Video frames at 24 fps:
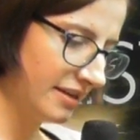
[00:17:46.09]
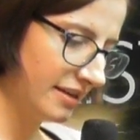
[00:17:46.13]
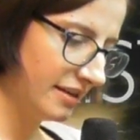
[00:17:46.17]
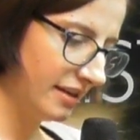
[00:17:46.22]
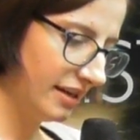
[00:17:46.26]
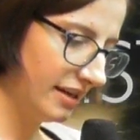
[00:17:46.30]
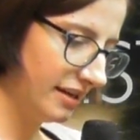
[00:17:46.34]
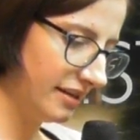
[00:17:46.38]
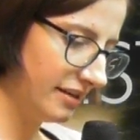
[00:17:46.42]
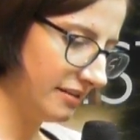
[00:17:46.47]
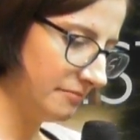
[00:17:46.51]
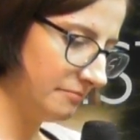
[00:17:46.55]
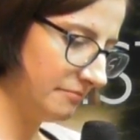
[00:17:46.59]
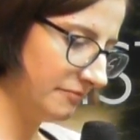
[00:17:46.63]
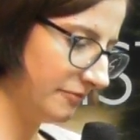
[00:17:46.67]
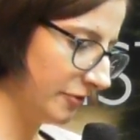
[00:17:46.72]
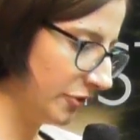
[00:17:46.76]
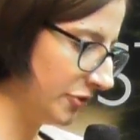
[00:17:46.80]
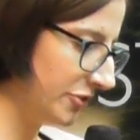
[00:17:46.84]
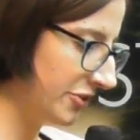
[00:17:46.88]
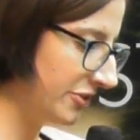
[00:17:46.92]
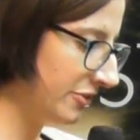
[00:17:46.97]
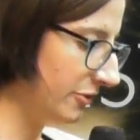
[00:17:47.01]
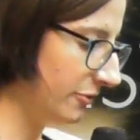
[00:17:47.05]

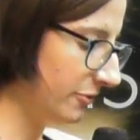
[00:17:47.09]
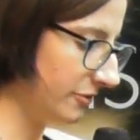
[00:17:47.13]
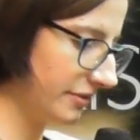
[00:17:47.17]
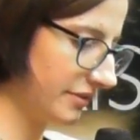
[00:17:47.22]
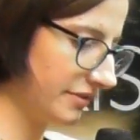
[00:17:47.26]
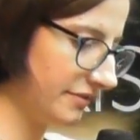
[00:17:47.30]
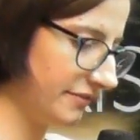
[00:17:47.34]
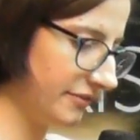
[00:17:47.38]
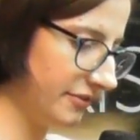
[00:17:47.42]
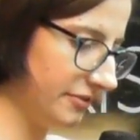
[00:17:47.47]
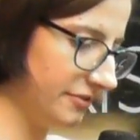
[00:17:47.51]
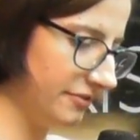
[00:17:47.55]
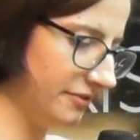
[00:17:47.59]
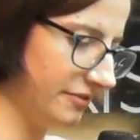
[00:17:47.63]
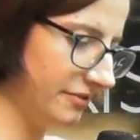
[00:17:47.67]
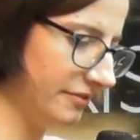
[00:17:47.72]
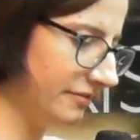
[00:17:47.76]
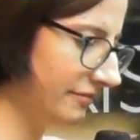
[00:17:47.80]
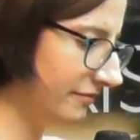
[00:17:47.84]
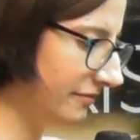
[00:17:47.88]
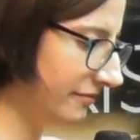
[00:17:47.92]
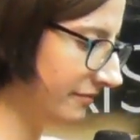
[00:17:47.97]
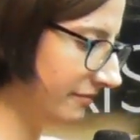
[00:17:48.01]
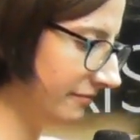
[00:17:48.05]
Vernon Oxford
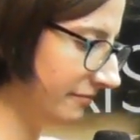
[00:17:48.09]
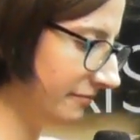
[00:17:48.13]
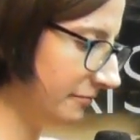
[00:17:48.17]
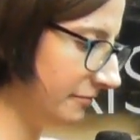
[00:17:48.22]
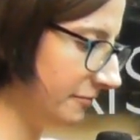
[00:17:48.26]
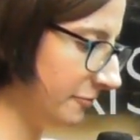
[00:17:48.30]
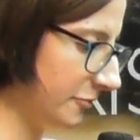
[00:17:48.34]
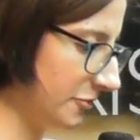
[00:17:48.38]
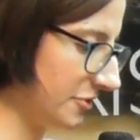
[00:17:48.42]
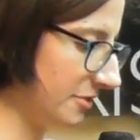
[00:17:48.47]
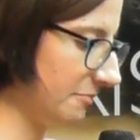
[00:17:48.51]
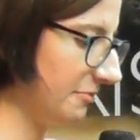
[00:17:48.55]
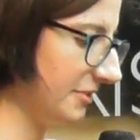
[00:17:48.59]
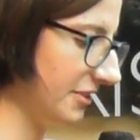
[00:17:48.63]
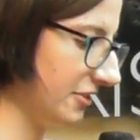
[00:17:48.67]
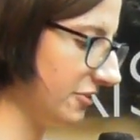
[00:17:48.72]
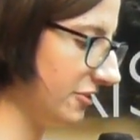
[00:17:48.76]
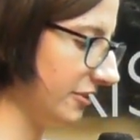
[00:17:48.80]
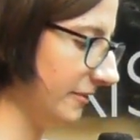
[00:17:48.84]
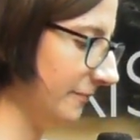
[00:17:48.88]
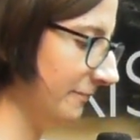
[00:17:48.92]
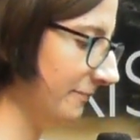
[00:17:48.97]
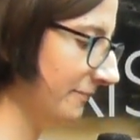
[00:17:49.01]
was the preacher.